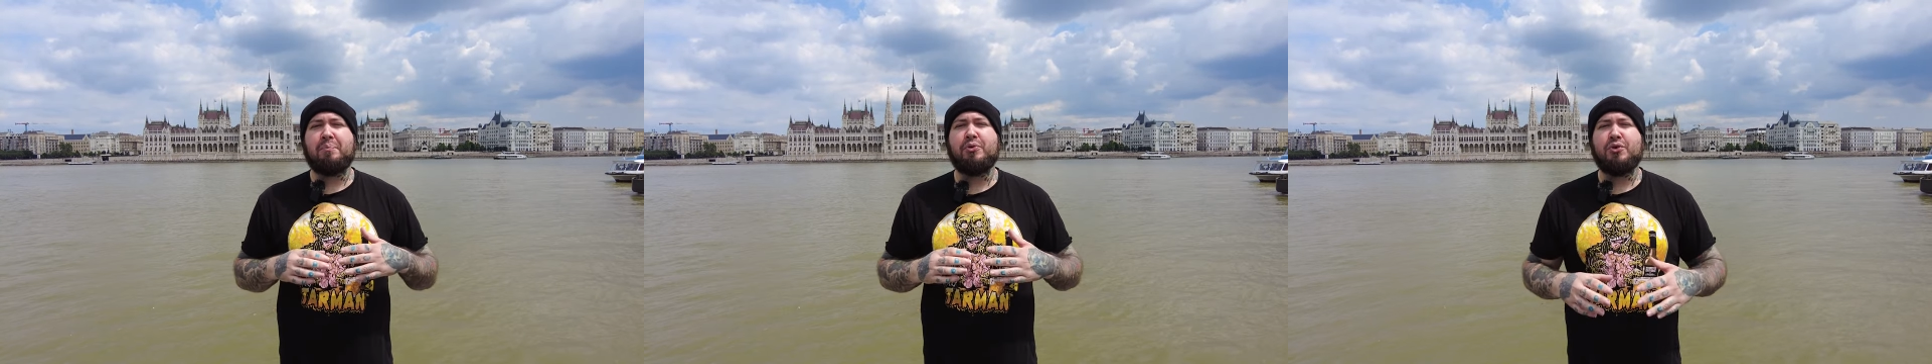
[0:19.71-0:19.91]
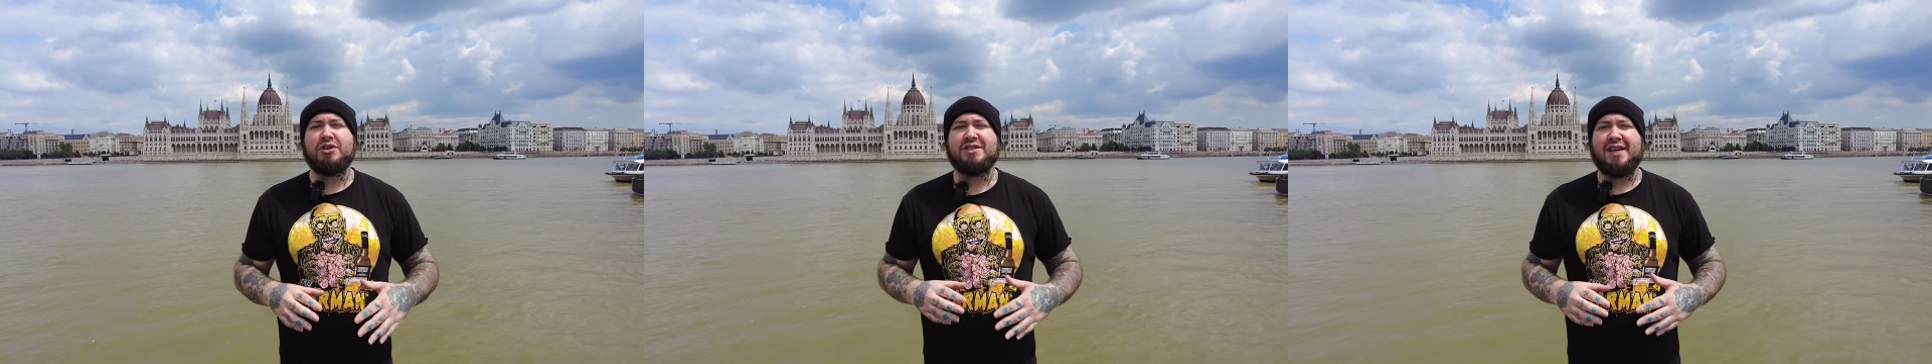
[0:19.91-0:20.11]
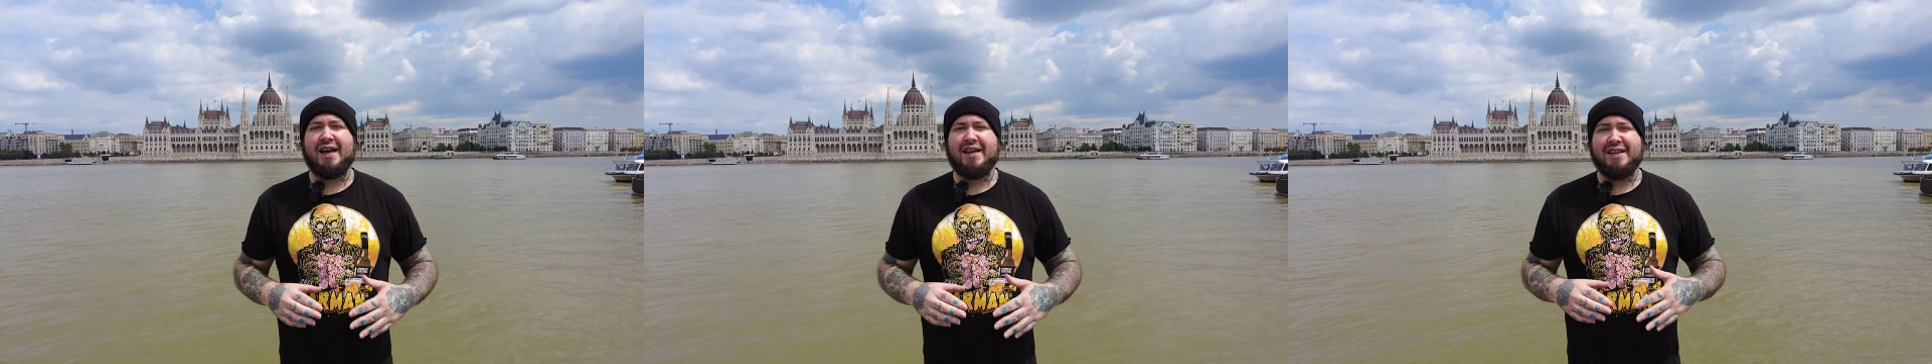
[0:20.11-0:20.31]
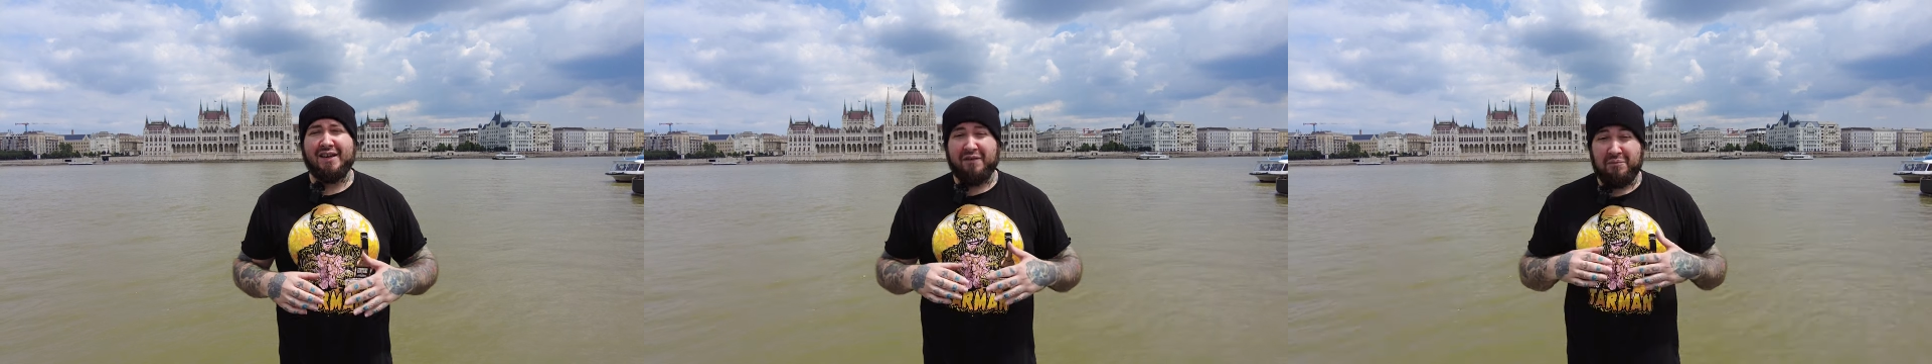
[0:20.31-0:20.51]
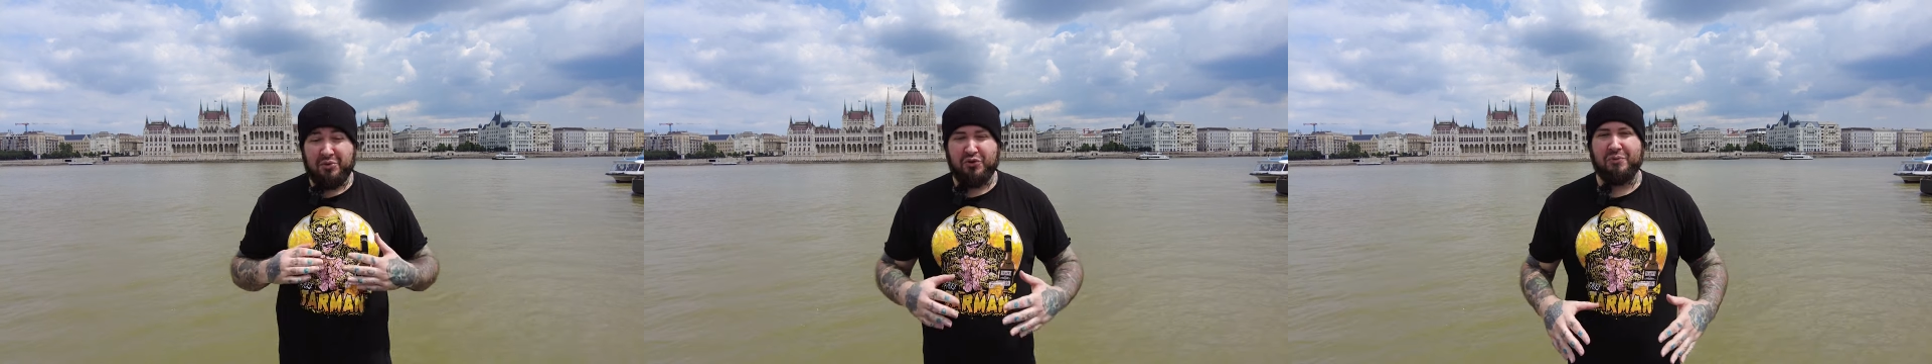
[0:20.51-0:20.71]
Buda side
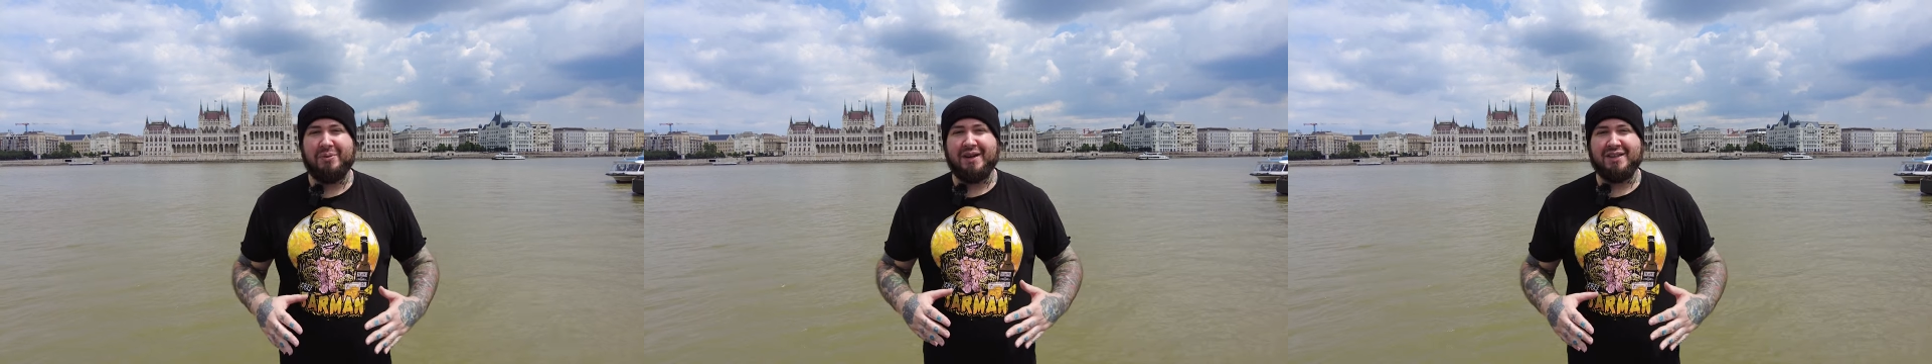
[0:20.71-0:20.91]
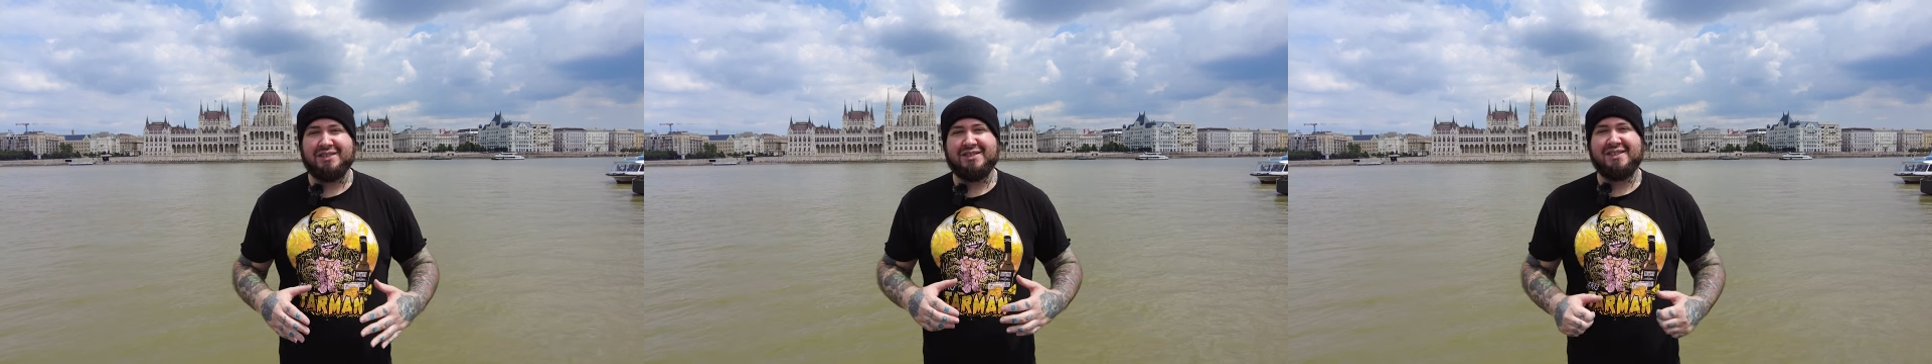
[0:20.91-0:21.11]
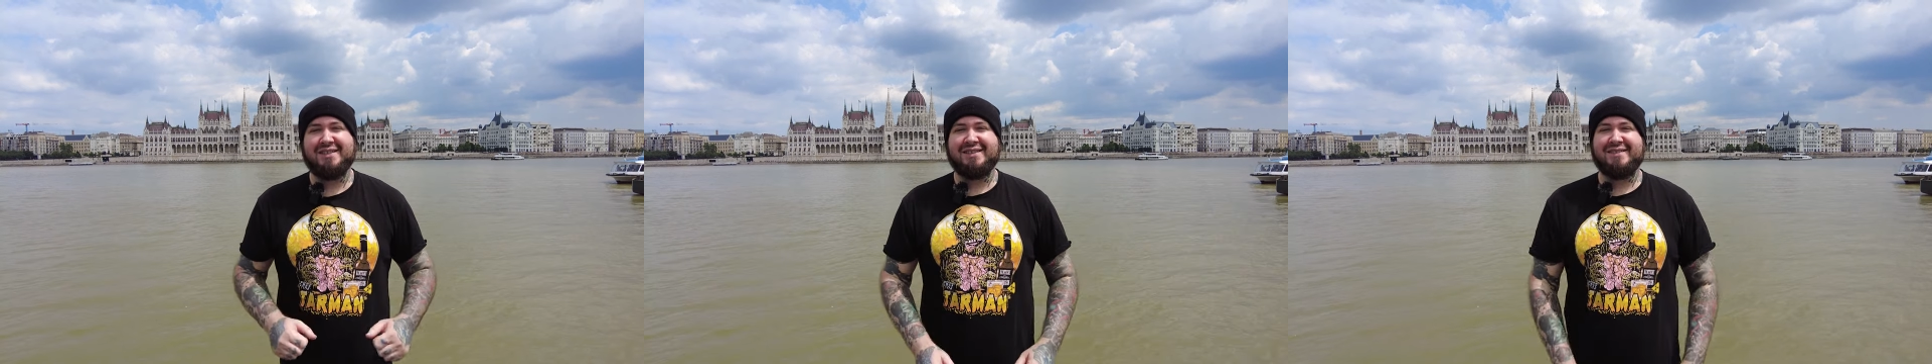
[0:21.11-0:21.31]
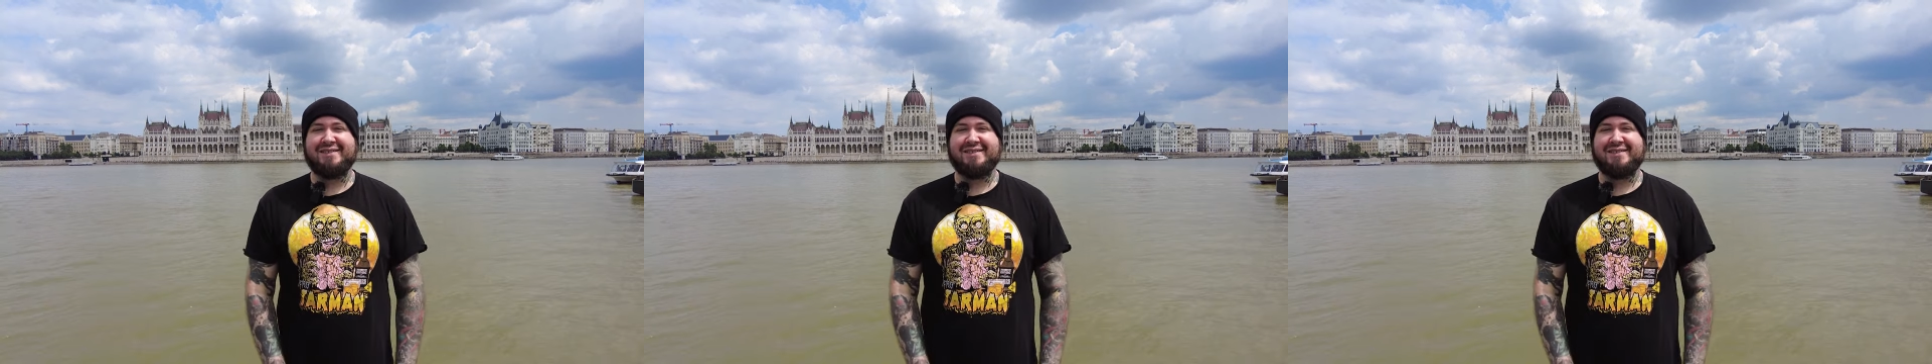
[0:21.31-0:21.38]
of Budapest.